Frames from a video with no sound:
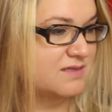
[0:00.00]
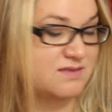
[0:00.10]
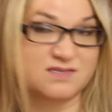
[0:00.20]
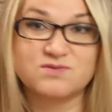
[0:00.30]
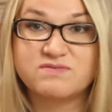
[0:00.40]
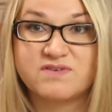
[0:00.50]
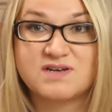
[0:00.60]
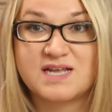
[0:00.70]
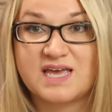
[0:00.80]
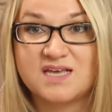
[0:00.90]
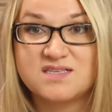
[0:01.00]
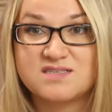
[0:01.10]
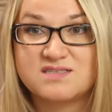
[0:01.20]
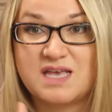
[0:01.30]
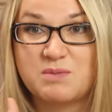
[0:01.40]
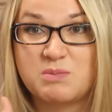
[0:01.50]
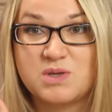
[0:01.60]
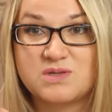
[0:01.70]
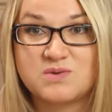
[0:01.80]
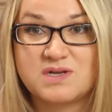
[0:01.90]
This was fun, I guess. Yeah, maybe
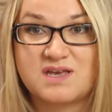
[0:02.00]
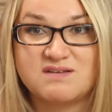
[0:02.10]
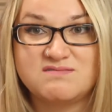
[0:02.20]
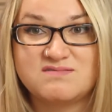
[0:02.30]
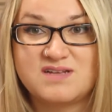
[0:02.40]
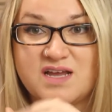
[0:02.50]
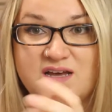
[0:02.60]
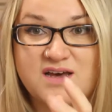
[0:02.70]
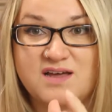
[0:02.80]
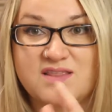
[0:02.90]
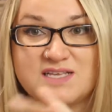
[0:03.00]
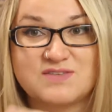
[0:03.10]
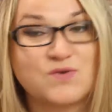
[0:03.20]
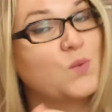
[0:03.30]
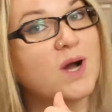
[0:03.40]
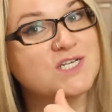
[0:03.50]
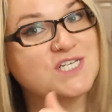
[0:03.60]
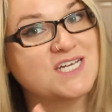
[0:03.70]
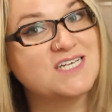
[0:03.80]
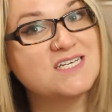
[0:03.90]
I'll do it again. Thanks for
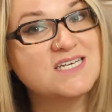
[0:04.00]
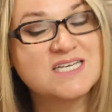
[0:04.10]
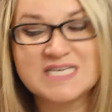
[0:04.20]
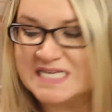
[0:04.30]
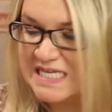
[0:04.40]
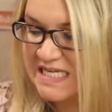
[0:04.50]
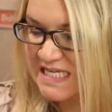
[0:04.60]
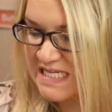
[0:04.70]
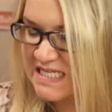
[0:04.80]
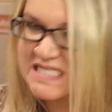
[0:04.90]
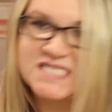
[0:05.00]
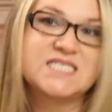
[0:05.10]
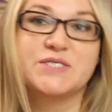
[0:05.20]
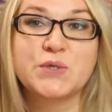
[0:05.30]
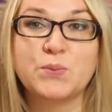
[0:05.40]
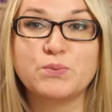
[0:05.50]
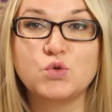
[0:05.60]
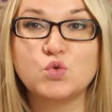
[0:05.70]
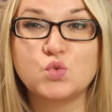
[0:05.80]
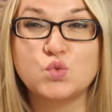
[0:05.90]
watching. And hope
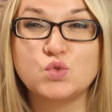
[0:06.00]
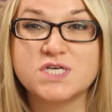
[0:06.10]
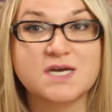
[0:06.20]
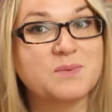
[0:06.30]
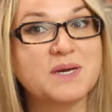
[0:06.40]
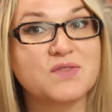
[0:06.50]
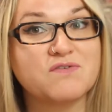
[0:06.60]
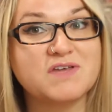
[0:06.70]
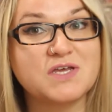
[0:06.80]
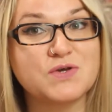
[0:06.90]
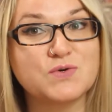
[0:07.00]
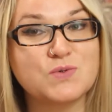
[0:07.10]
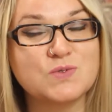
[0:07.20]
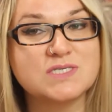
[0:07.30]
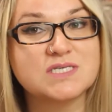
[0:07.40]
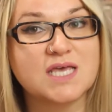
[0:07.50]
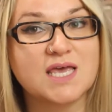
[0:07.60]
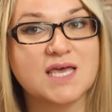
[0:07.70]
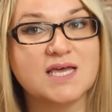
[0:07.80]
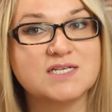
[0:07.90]
you check out my other videos,
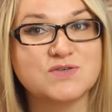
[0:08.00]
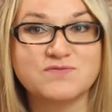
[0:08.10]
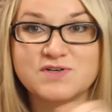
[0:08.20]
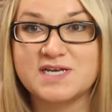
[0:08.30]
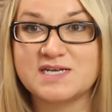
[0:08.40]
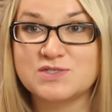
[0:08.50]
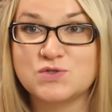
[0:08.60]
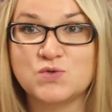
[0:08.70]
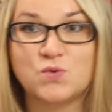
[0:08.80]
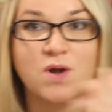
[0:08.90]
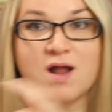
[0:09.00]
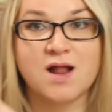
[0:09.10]
and don't forget to